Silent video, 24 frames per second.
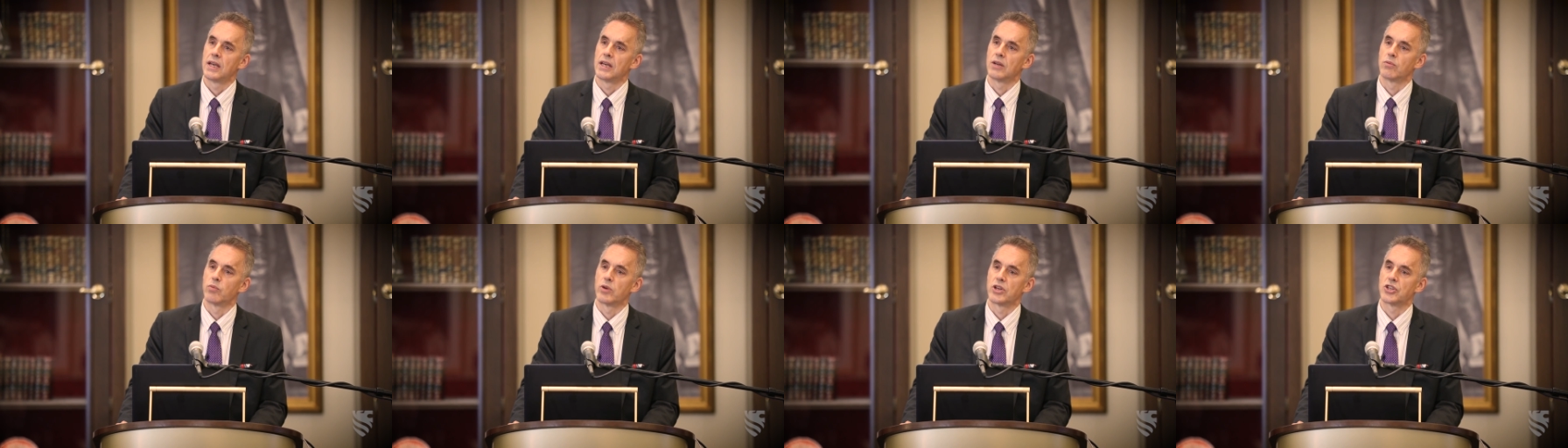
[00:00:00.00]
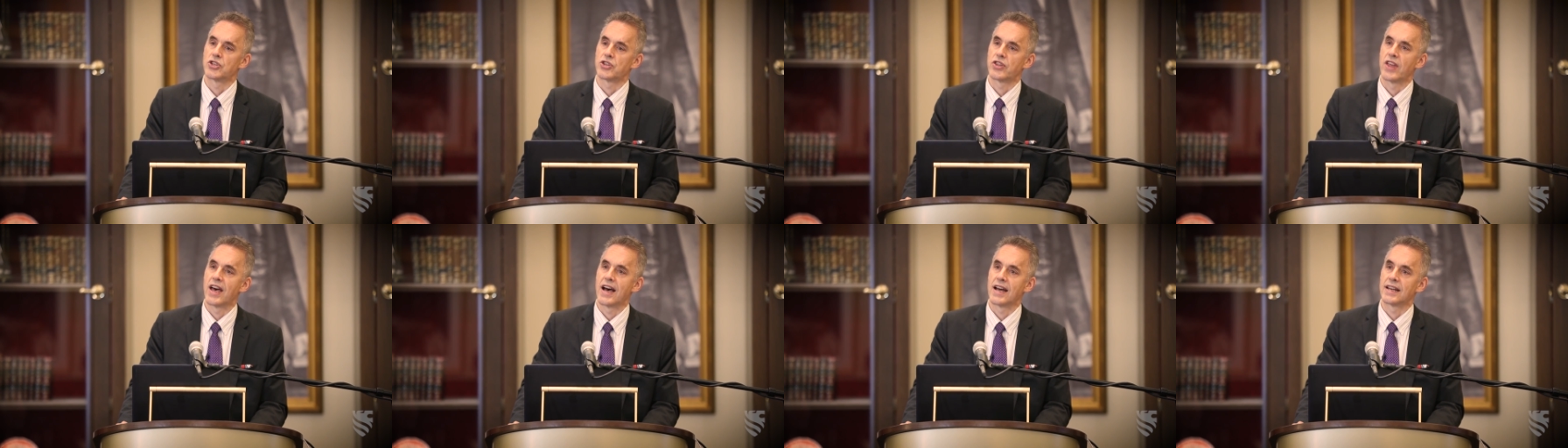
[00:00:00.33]
in
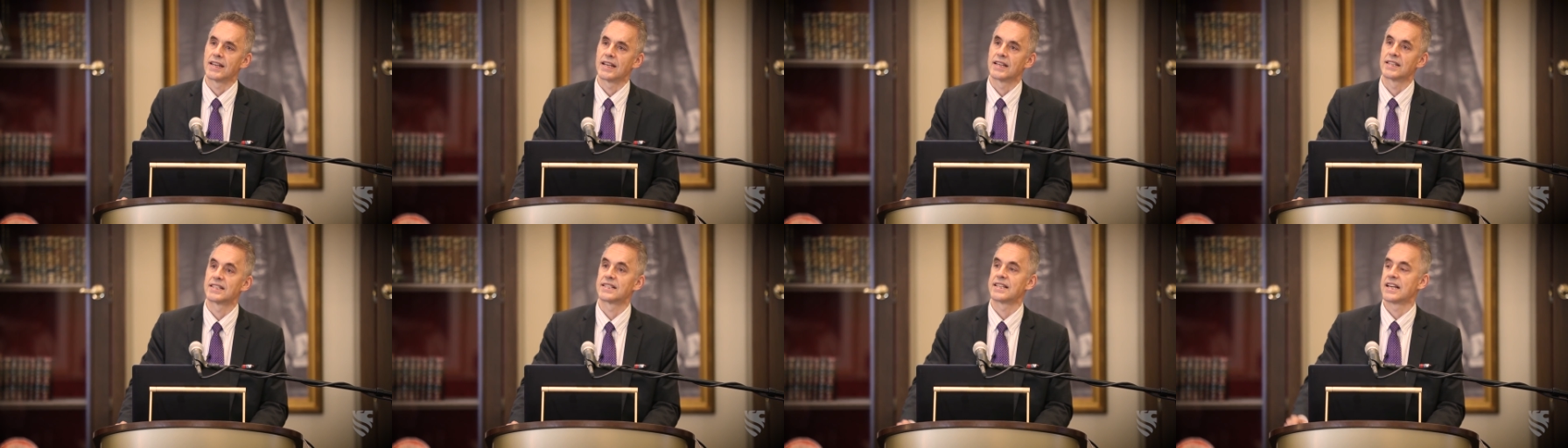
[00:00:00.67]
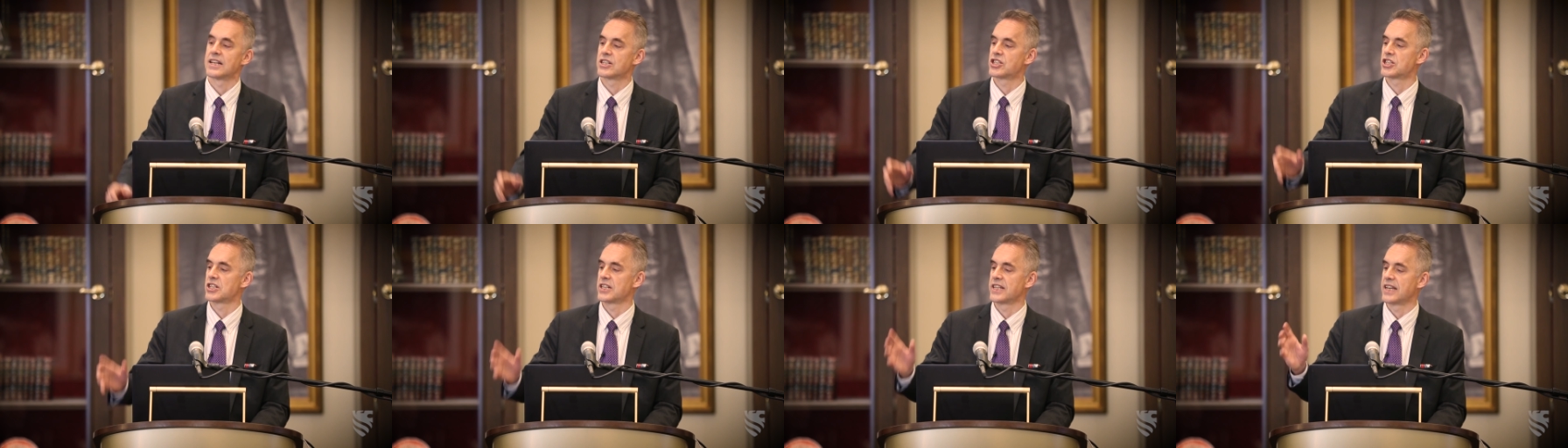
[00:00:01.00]
which that
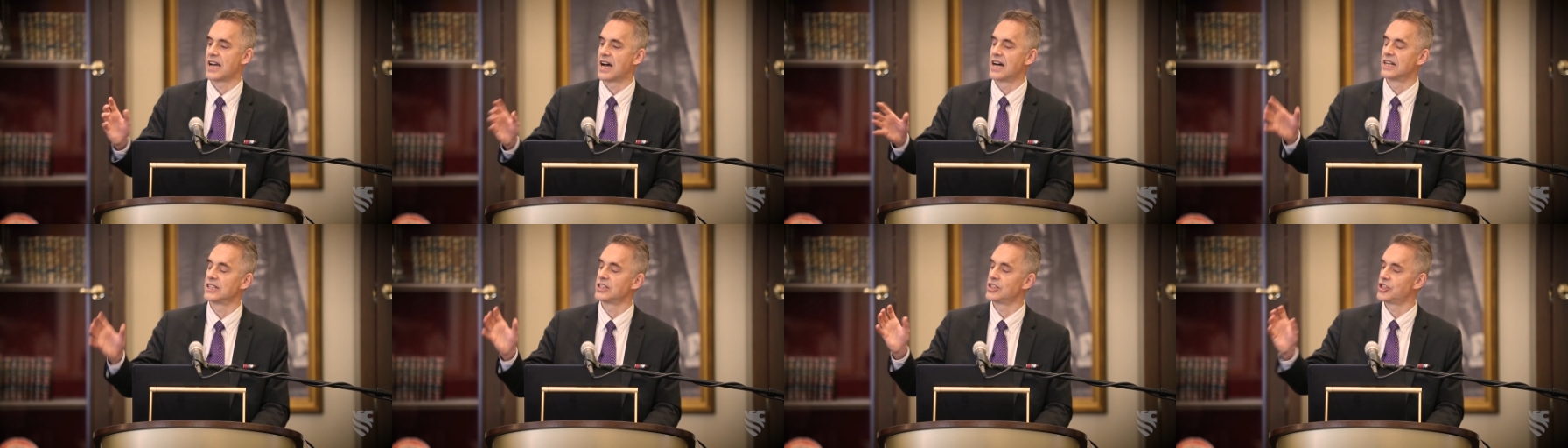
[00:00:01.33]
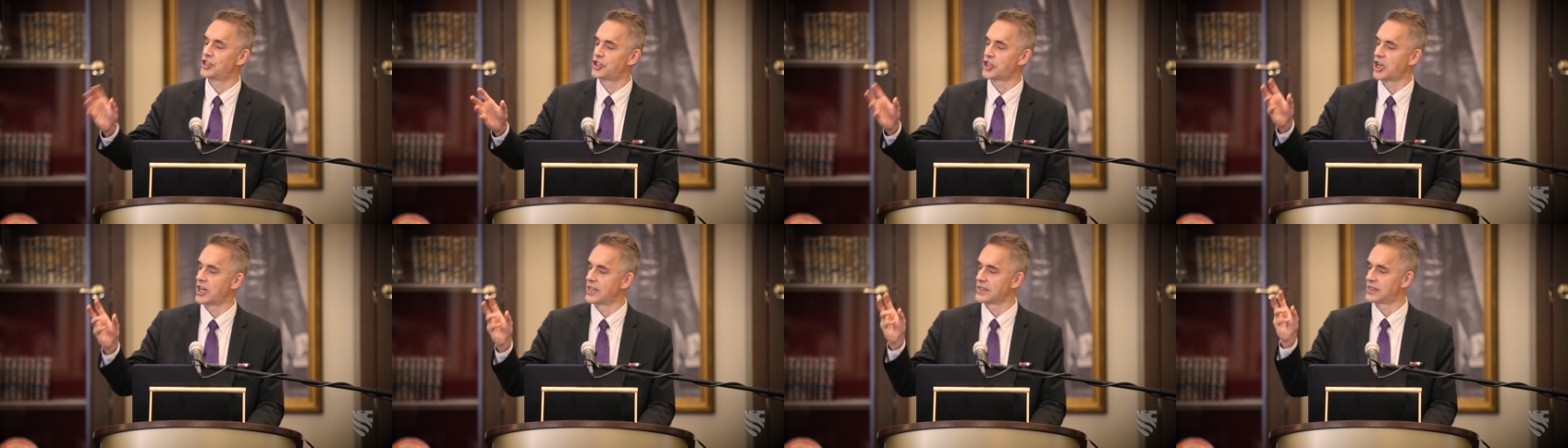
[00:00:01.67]
essentially
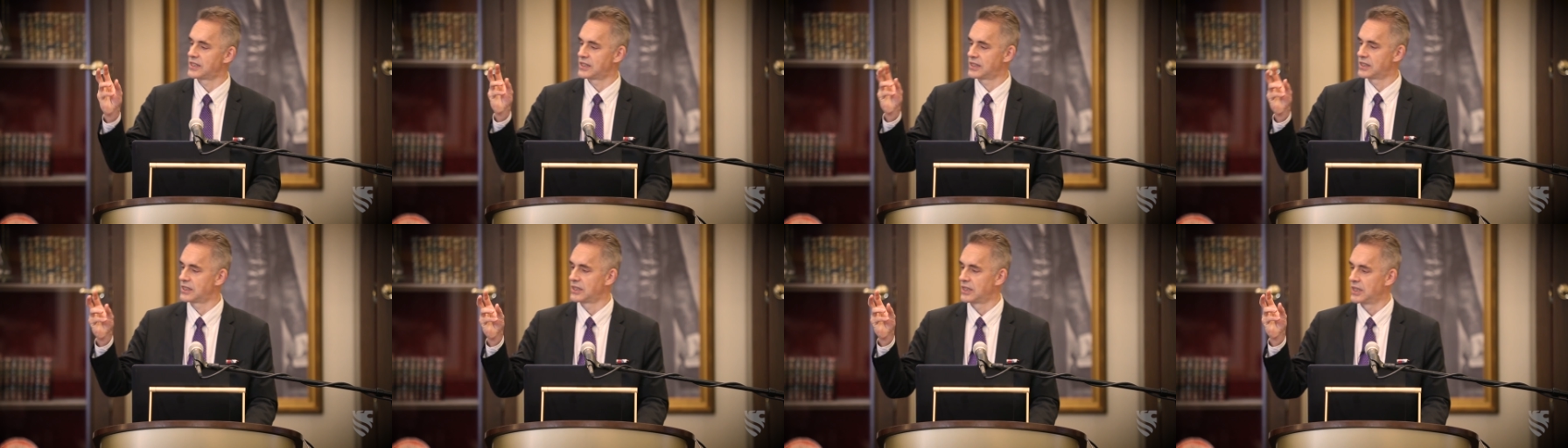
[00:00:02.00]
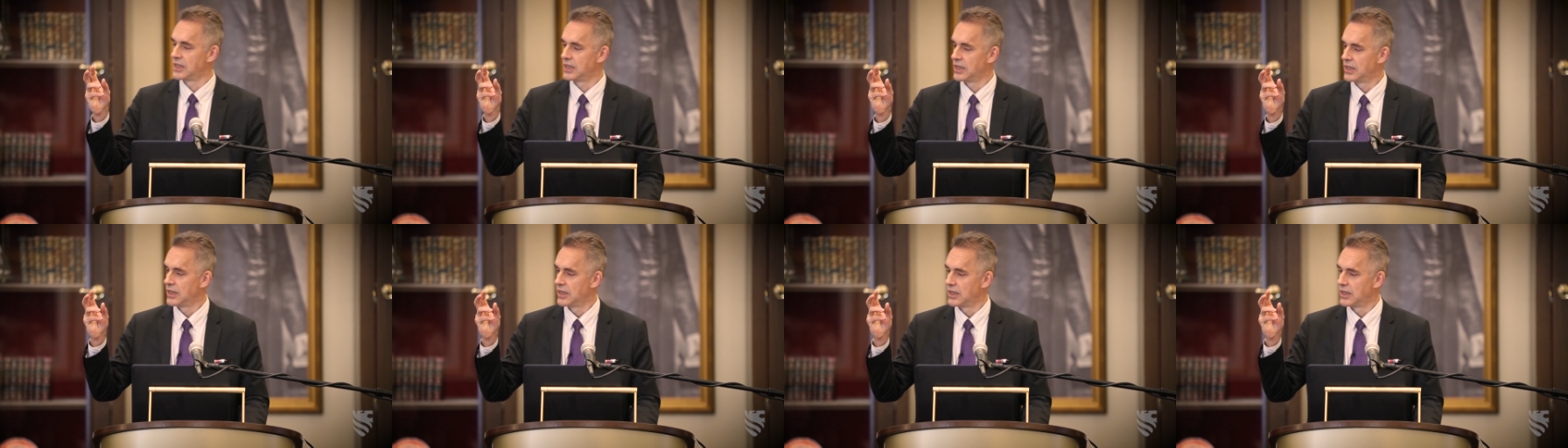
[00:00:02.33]
unjust